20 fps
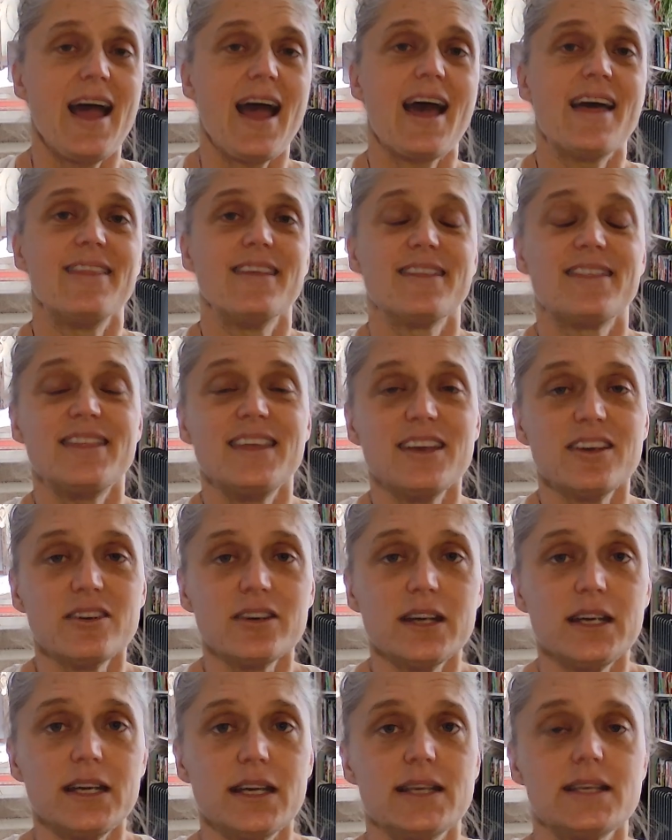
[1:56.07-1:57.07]
and the
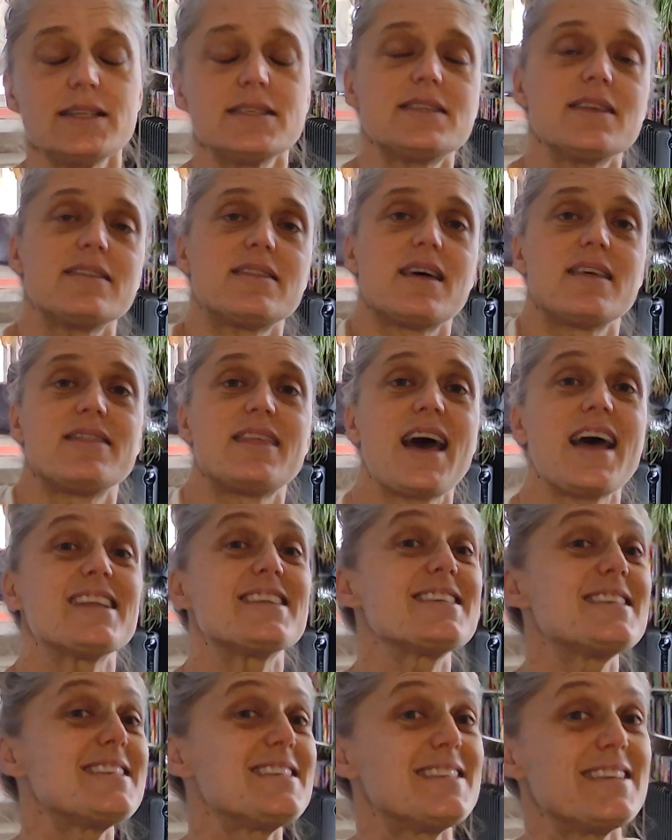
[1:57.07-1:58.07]
theory is that
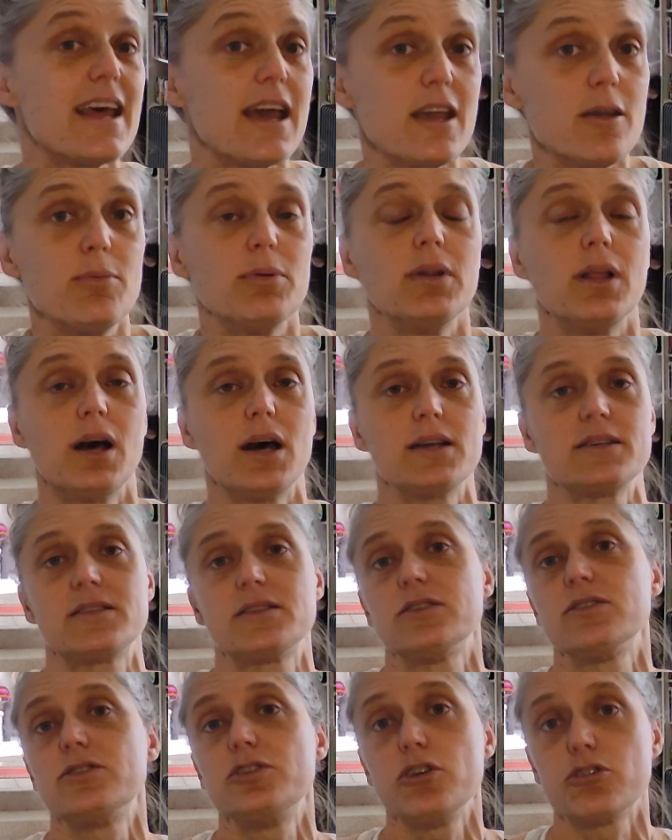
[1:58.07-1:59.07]
that
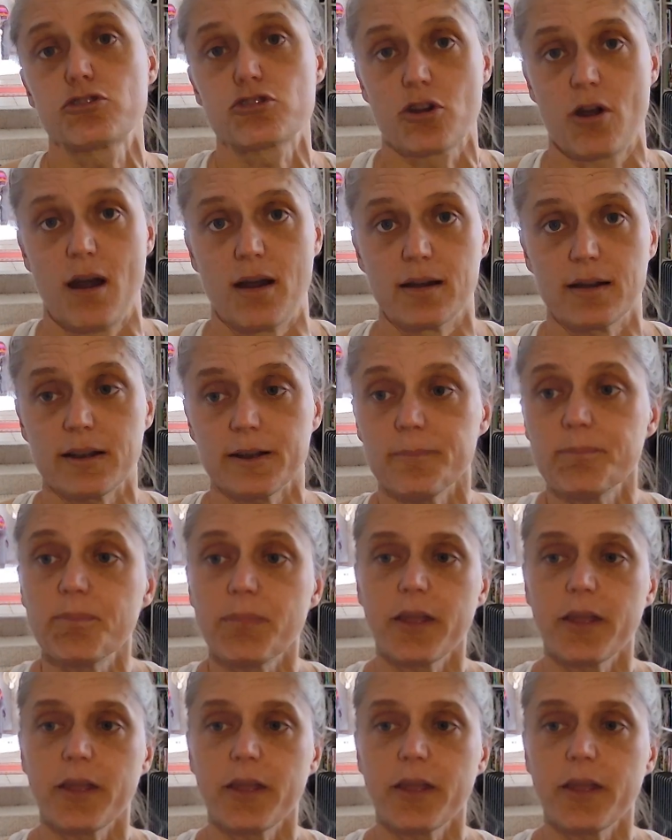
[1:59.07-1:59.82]
stabilizes your trunk.